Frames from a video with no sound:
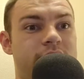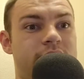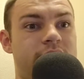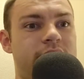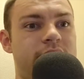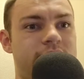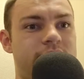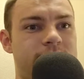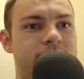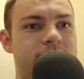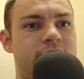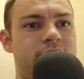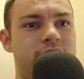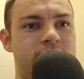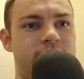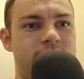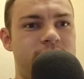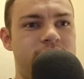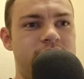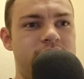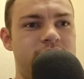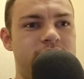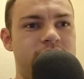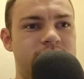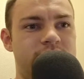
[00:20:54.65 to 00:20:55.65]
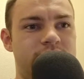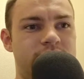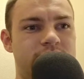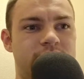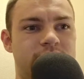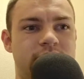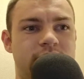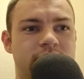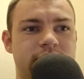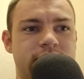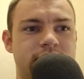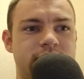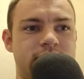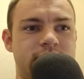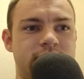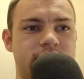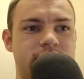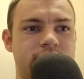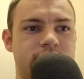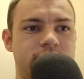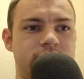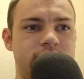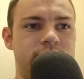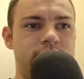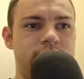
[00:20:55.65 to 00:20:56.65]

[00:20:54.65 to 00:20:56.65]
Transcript: amount of money that it costs to,